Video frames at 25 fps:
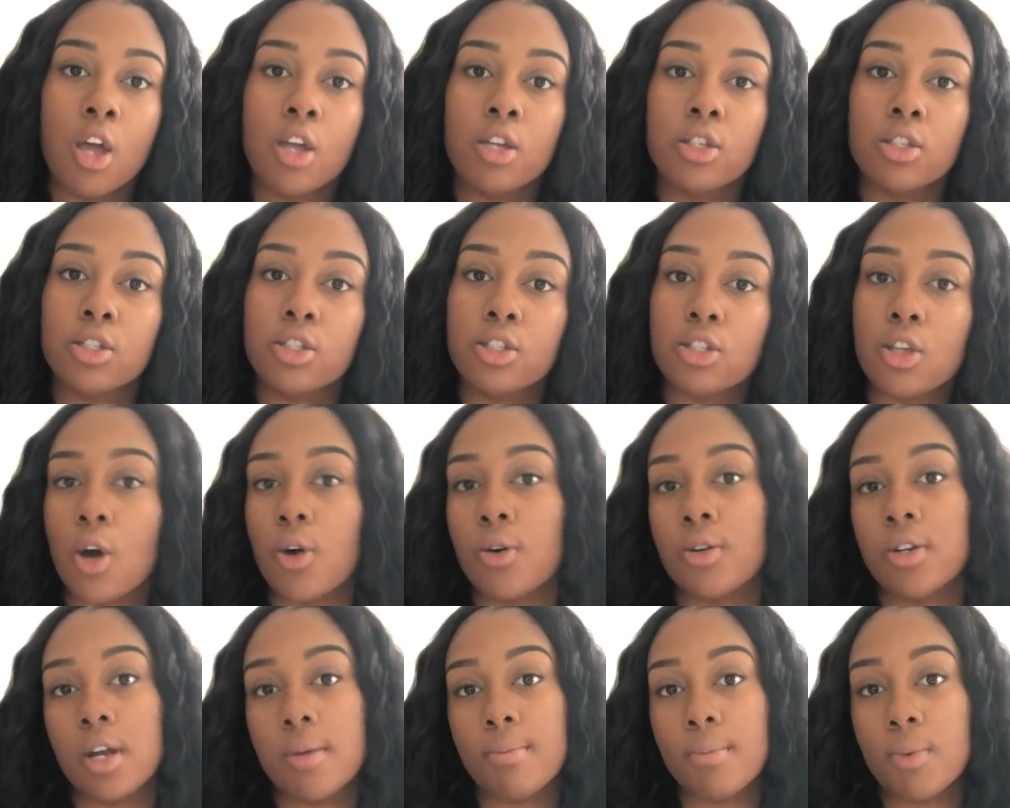
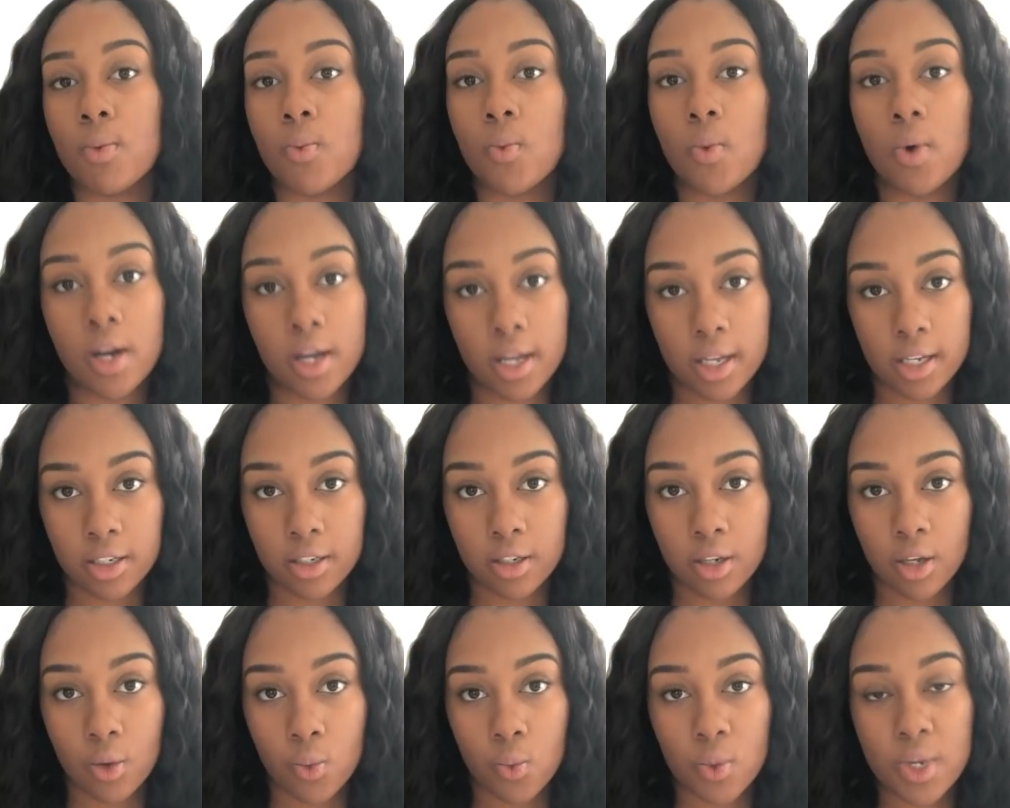So number 1,
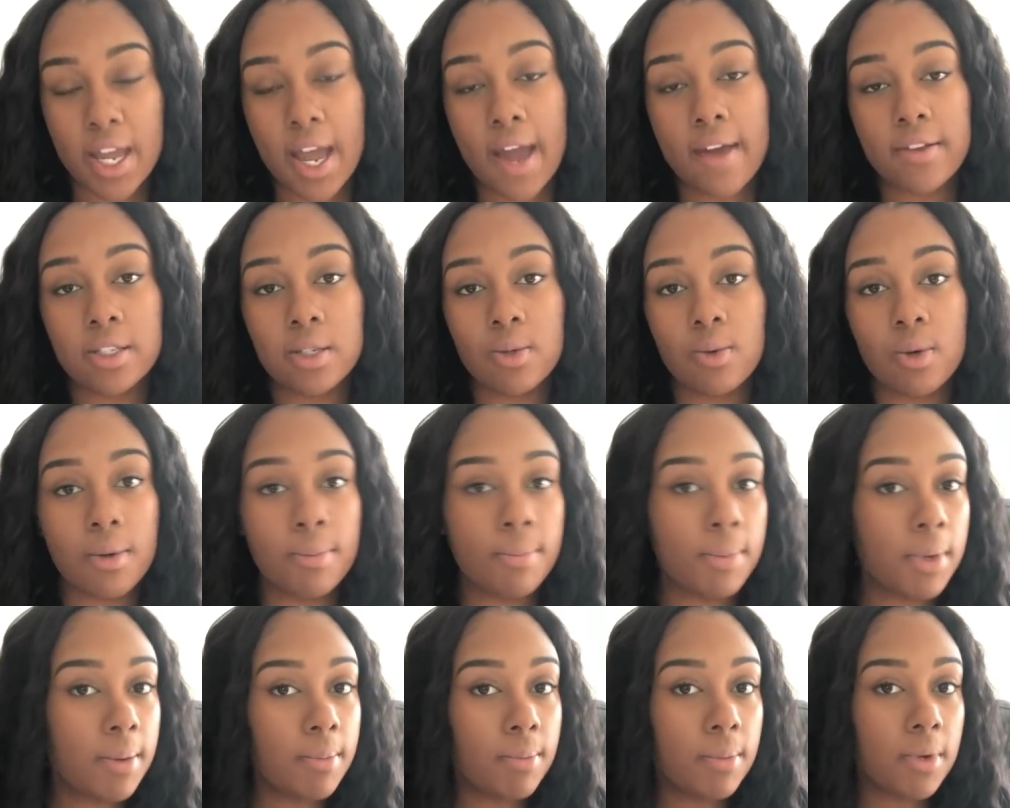we have to
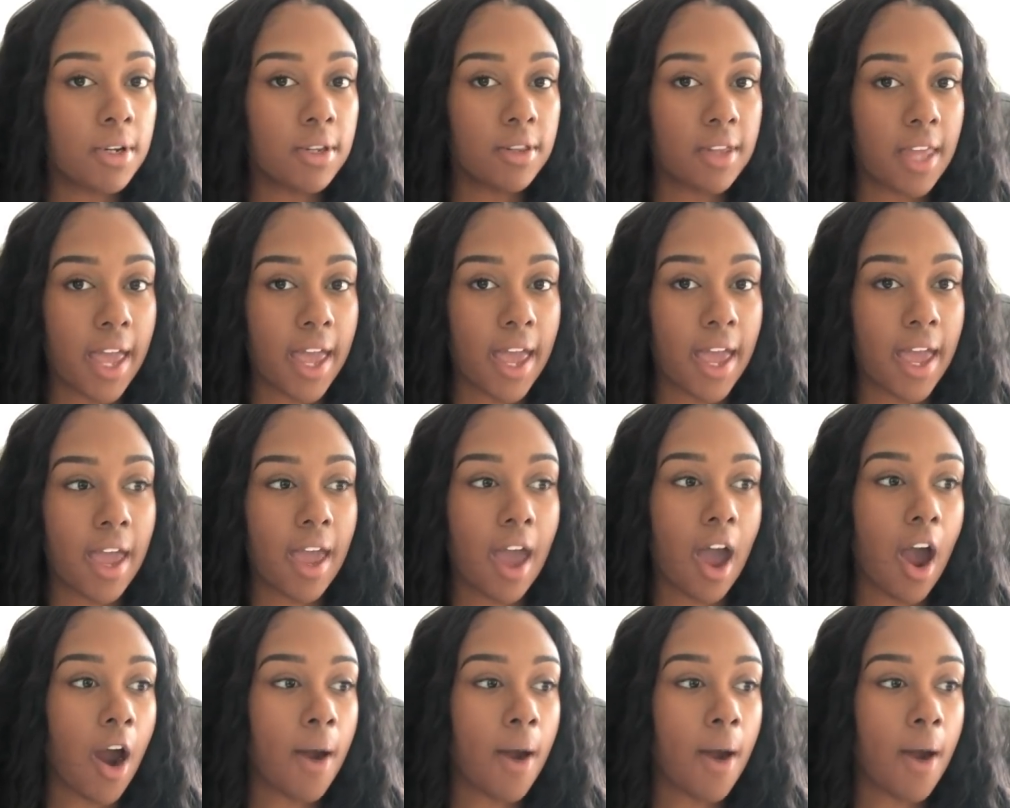remember that